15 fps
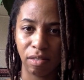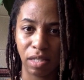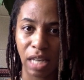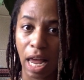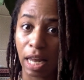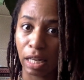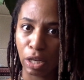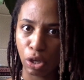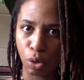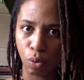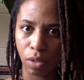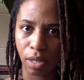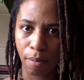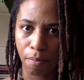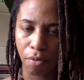telling you
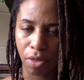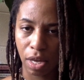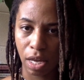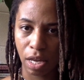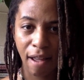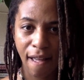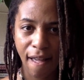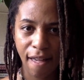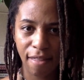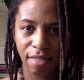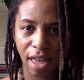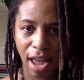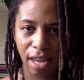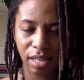something that